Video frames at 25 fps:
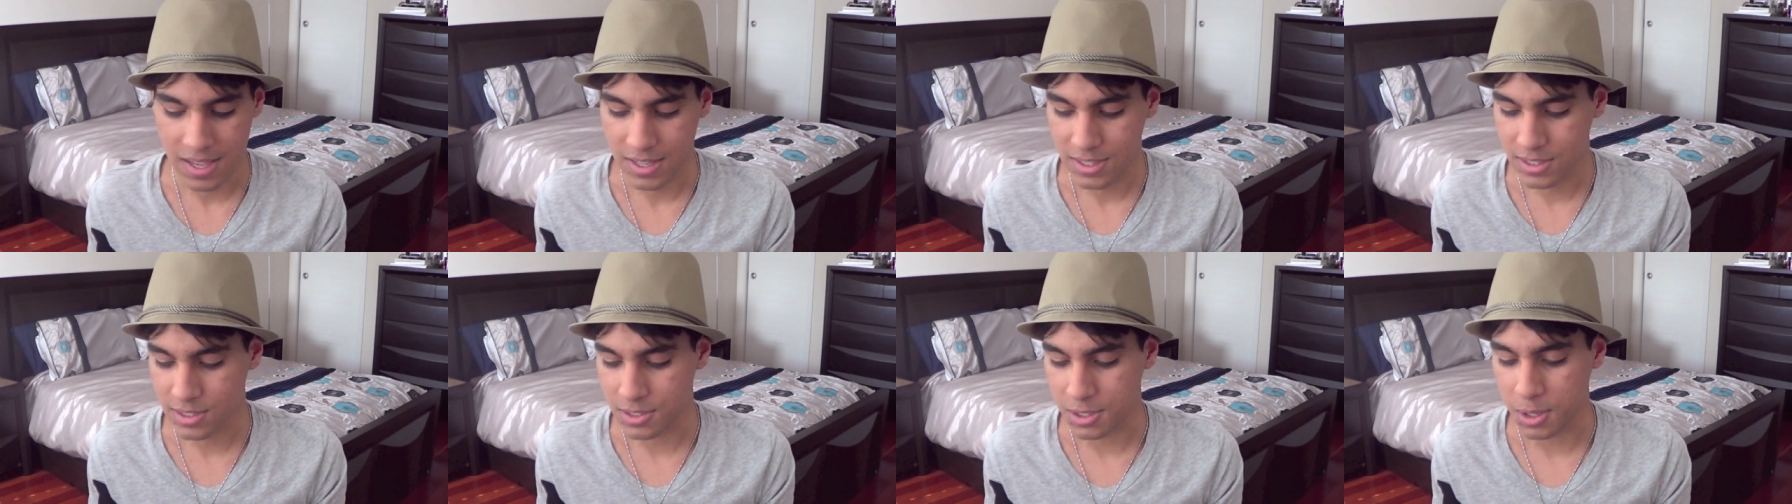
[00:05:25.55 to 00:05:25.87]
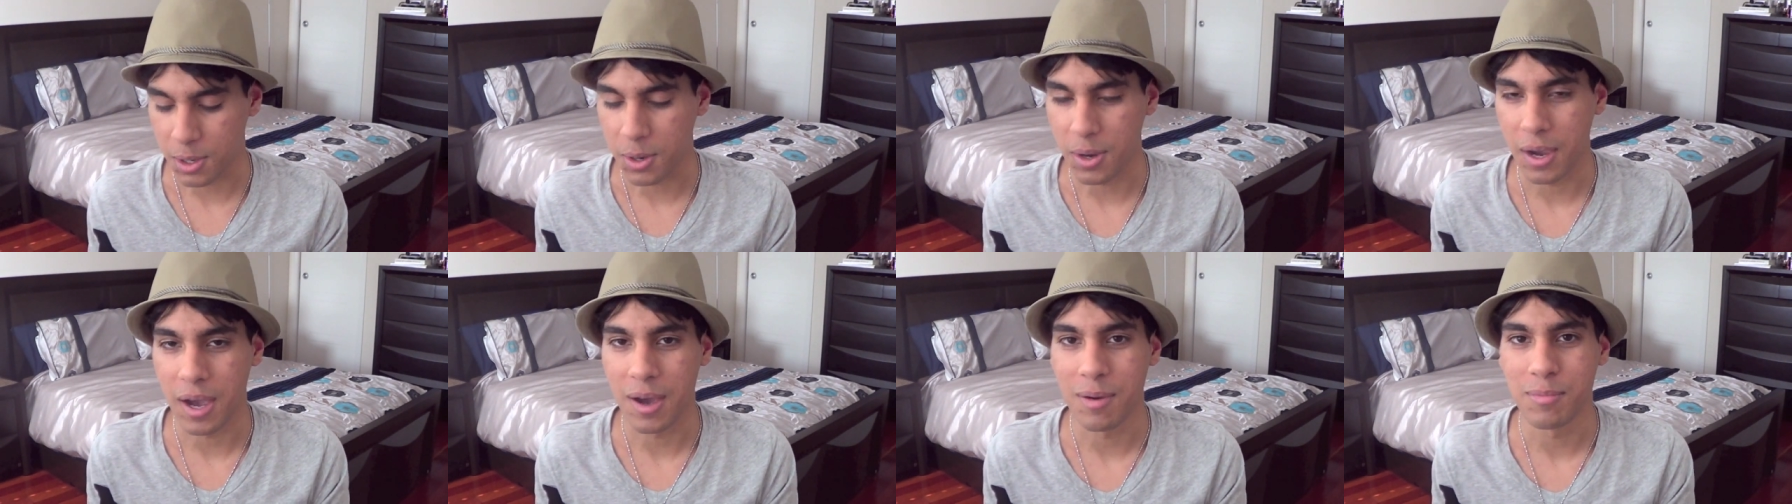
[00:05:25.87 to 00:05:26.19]

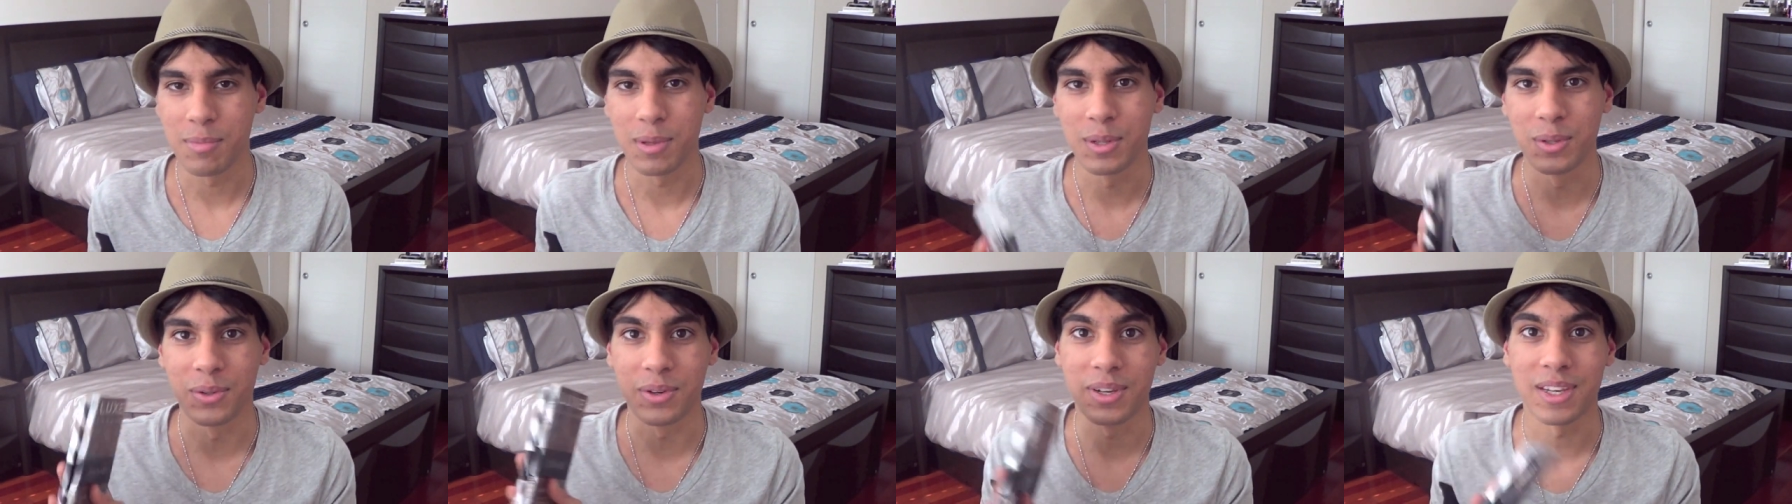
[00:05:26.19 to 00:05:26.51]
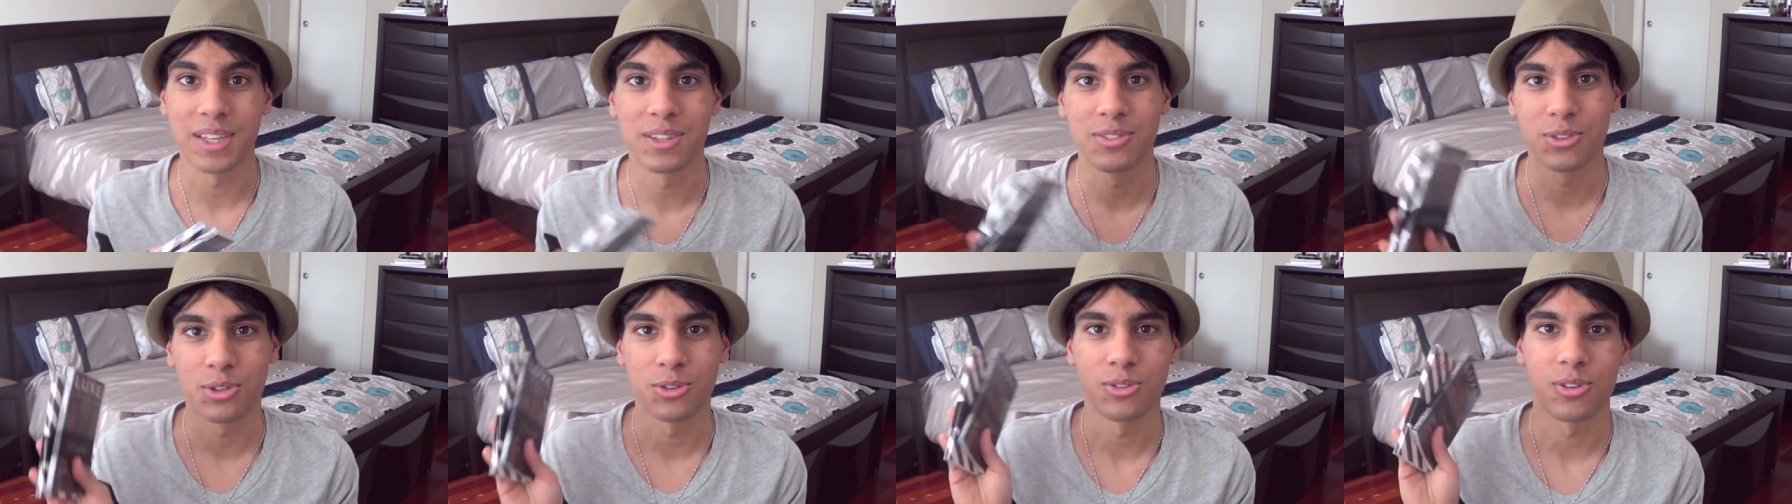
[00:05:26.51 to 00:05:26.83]
So I've been
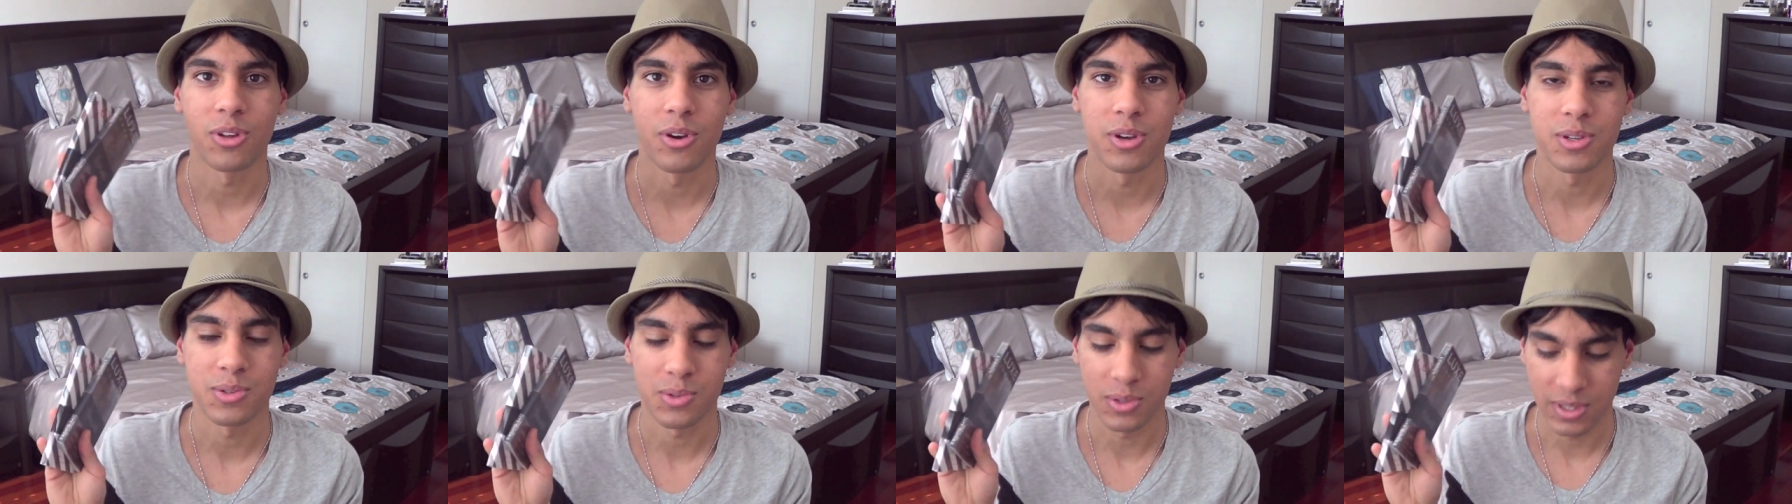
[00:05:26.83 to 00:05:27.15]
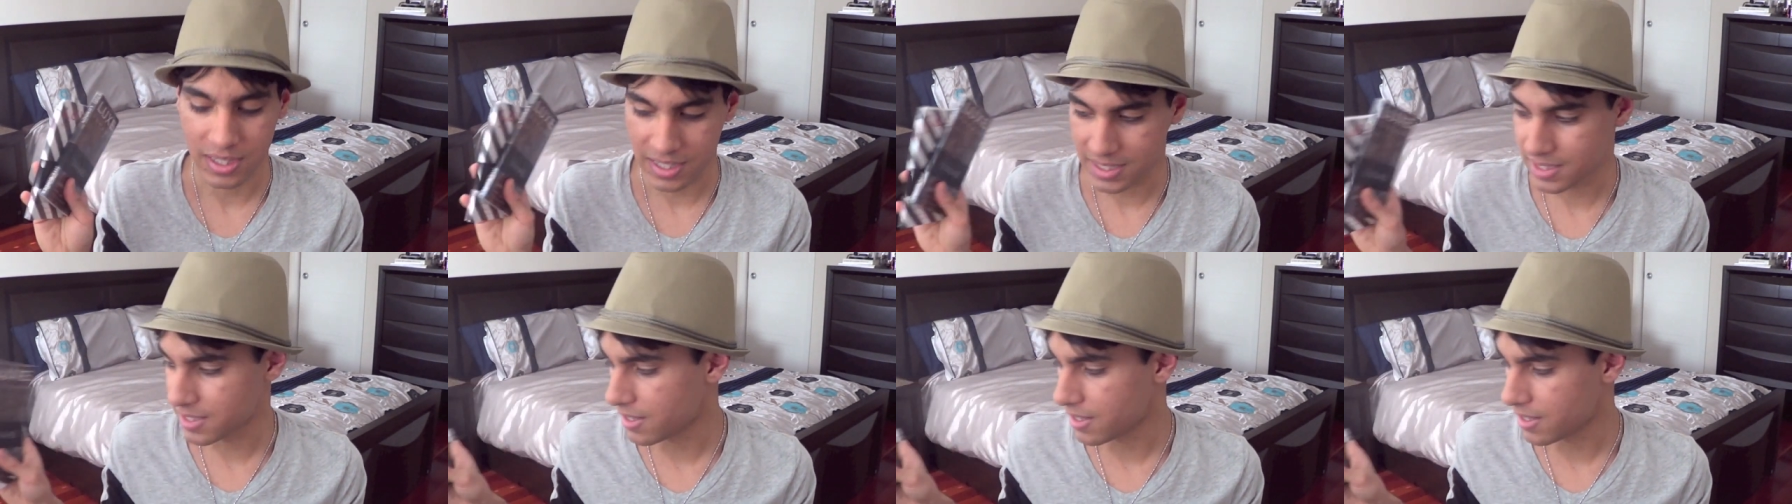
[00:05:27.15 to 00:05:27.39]
looking through those, really